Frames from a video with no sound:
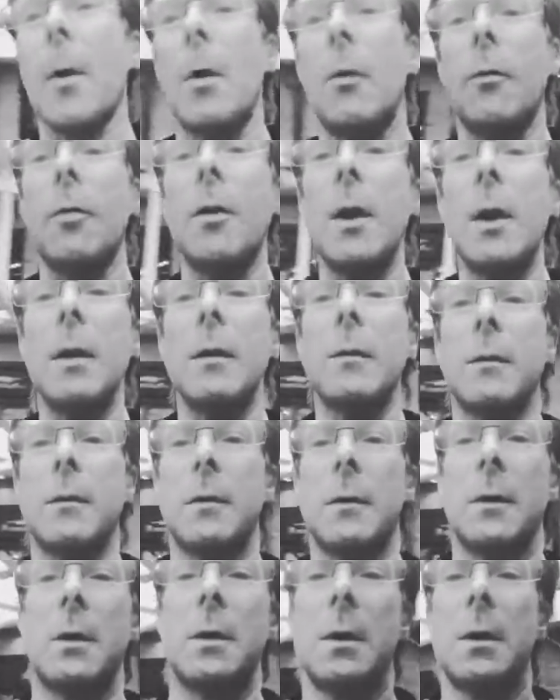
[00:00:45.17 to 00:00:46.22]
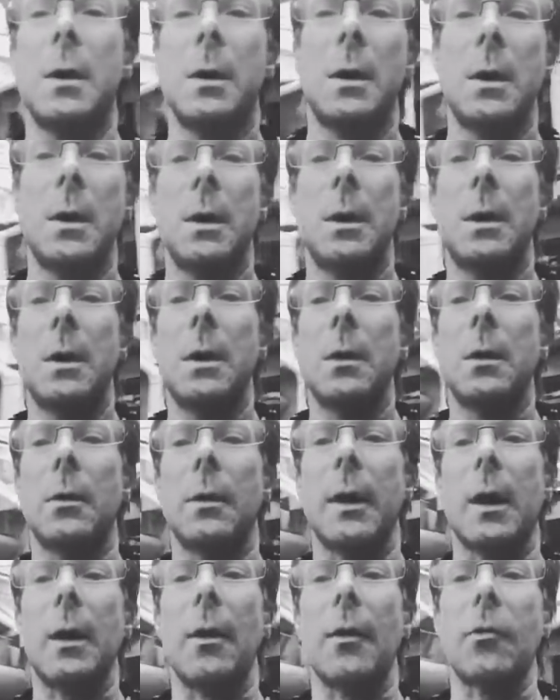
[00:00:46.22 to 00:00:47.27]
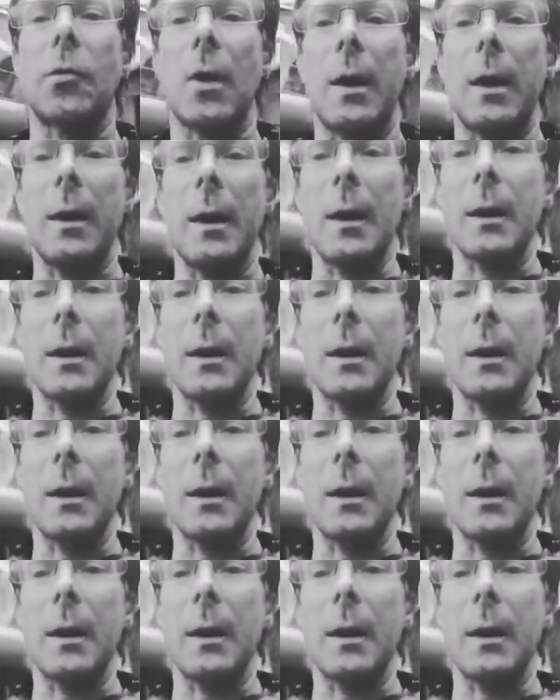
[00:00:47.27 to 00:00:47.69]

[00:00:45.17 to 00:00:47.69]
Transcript: post this. Got to get on train